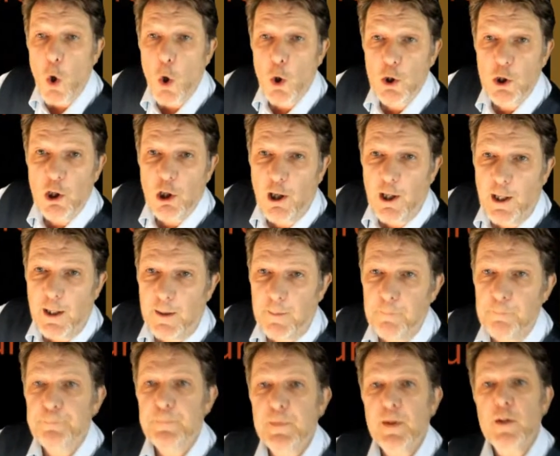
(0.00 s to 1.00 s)
online.
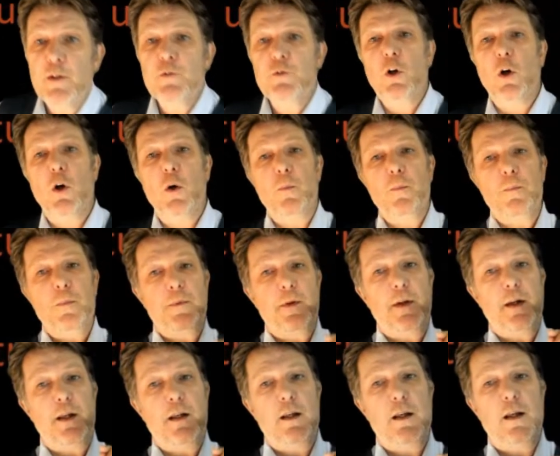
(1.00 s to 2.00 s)
So
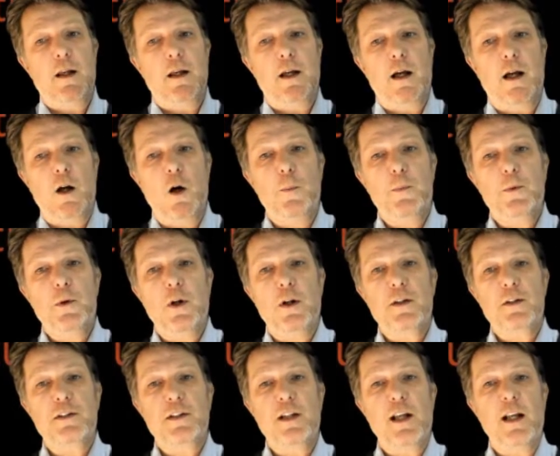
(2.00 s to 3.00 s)
I hope you
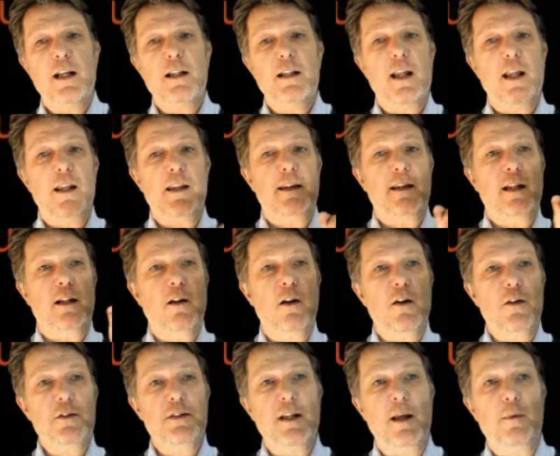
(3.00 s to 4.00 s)
understand that the
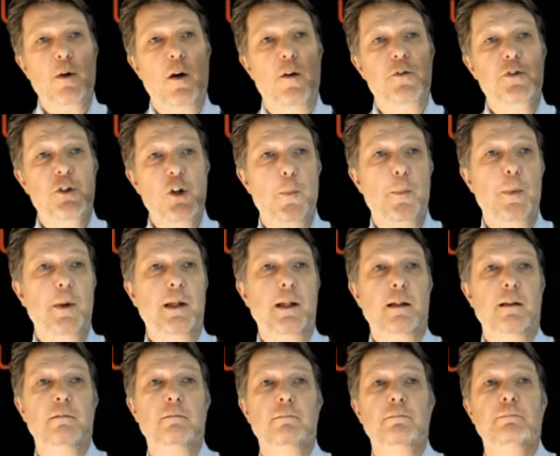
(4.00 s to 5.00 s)
concept of
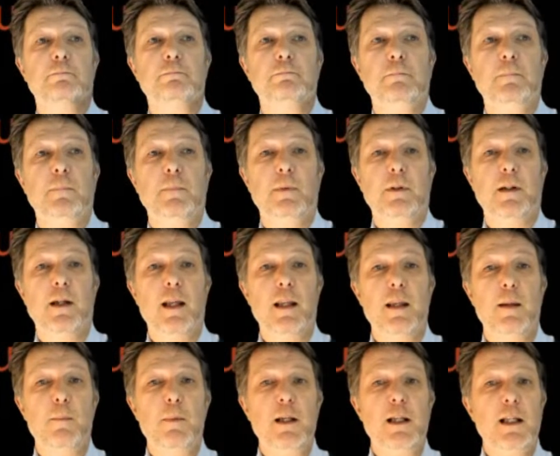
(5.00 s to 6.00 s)
shopping
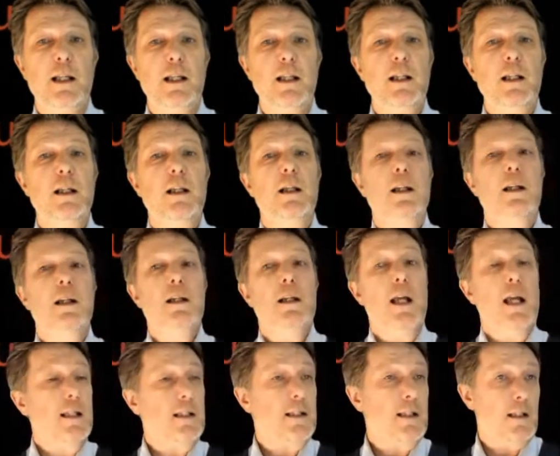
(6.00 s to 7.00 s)
in the meaning
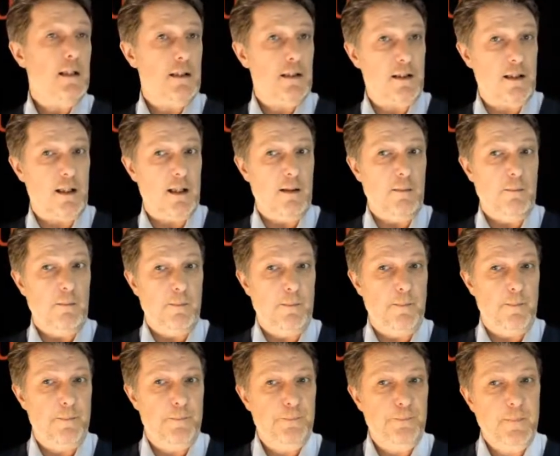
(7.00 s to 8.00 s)
is still the same.
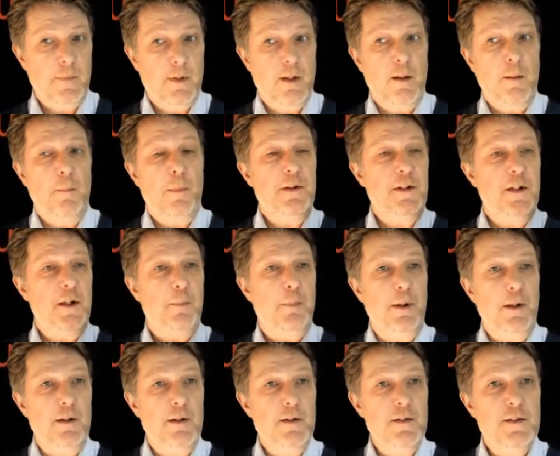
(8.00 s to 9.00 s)
But the
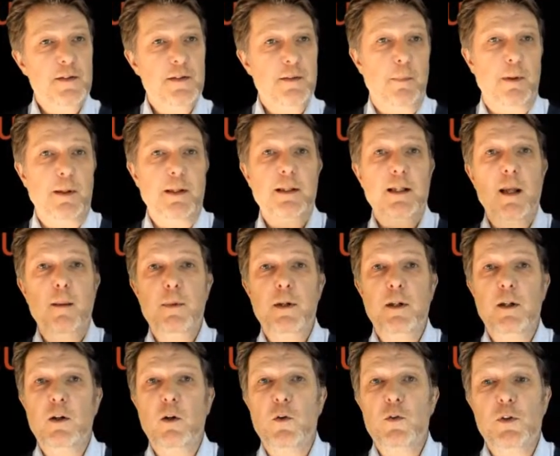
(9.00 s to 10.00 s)
appearance, but it can
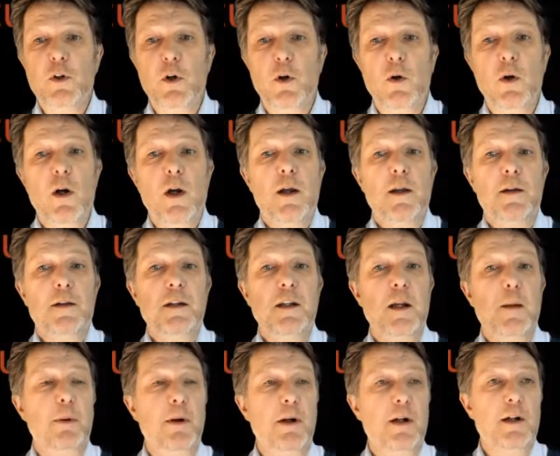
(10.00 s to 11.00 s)
be also
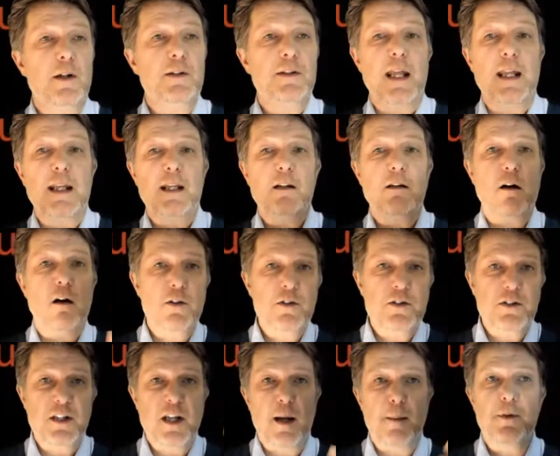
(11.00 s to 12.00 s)
the appearance and the
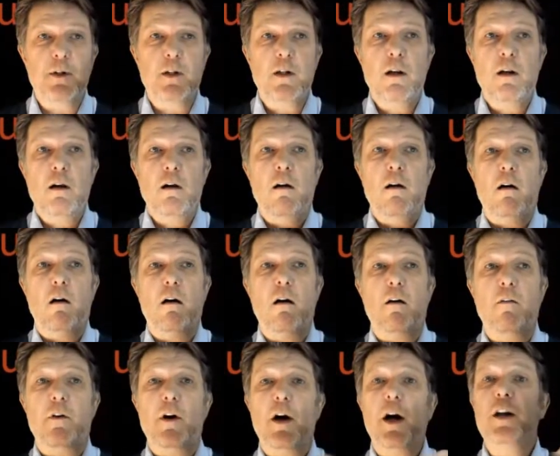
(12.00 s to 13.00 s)
concept
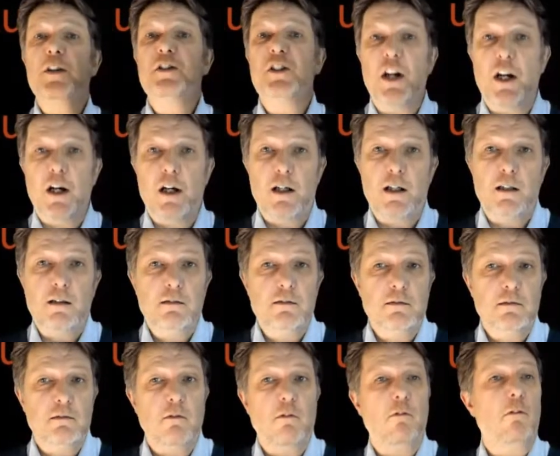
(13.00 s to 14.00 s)
of a chair
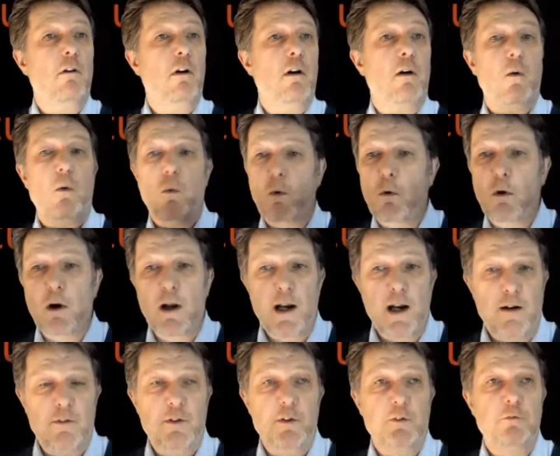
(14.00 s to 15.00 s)
or
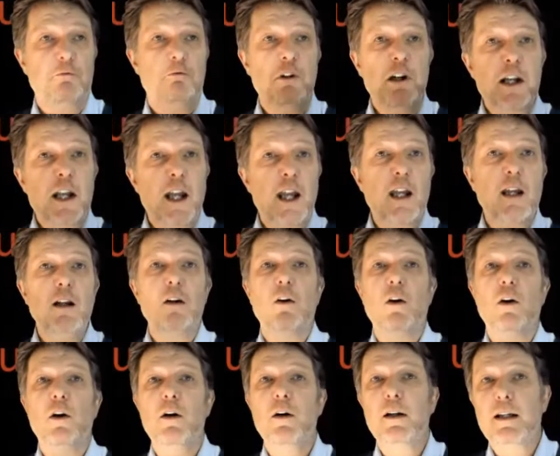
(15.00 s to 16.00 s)
whatever, reading
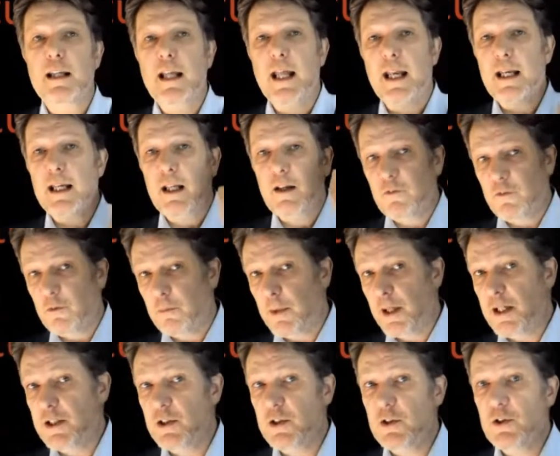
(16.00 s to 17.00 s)
or getting
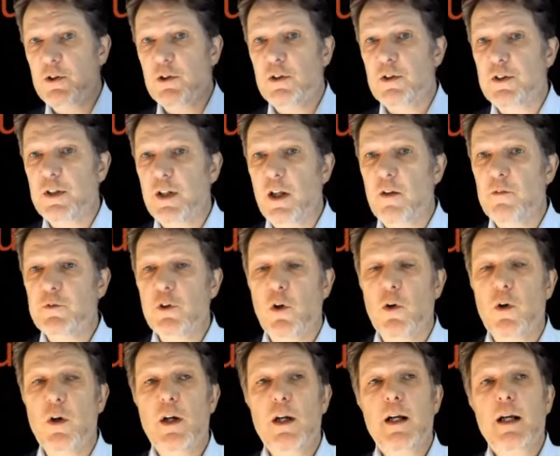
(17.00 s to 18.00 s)
information to yourself.
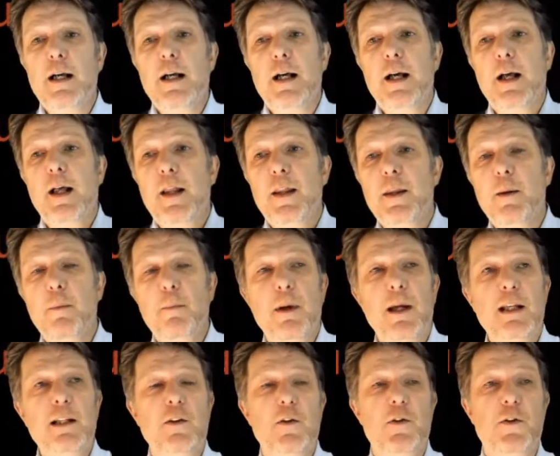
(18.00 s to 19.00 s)
So the
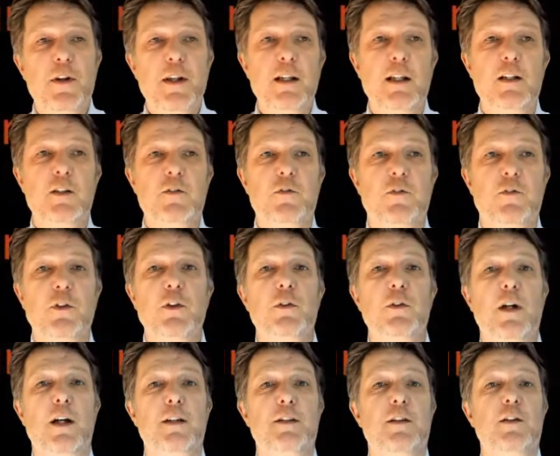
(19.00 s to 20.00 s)
main thing is for
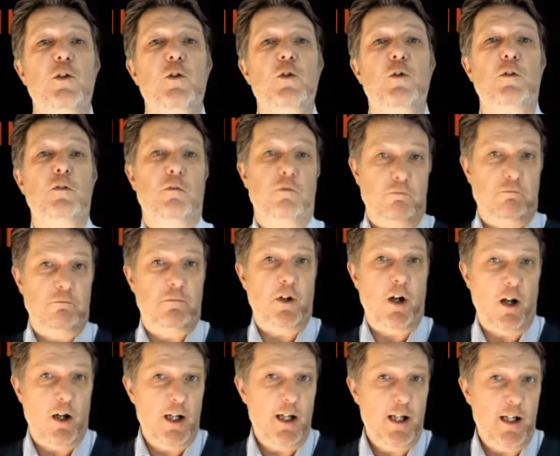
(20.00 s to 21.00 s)
you as a new
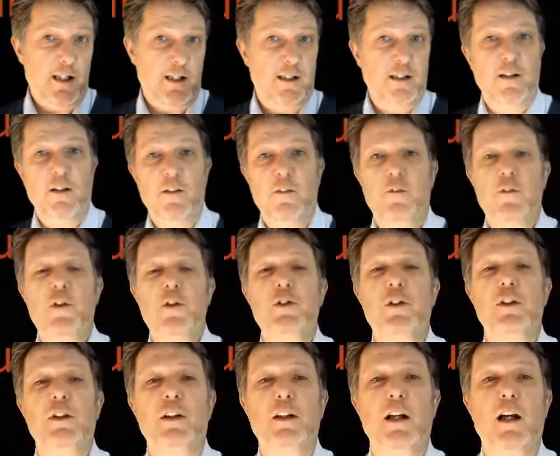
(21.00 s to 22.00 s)
colleague,
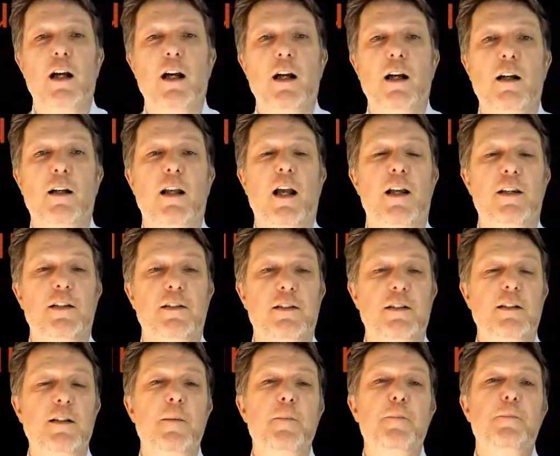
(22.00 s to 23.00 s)
future
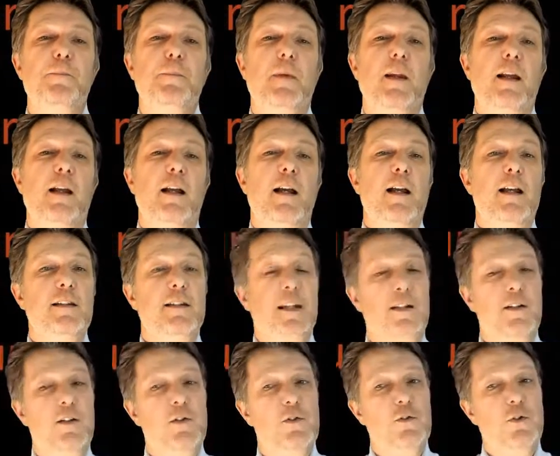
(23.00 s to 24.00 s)
caster, is
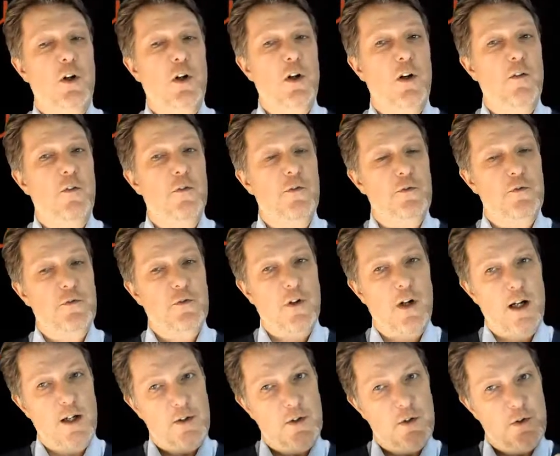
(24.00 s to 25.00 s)
that you sort of
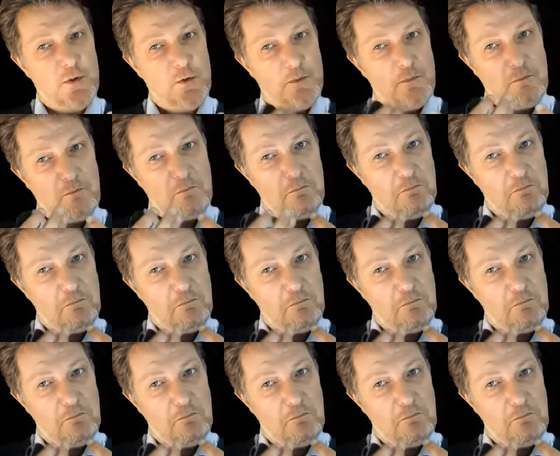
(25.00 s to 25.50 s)
try to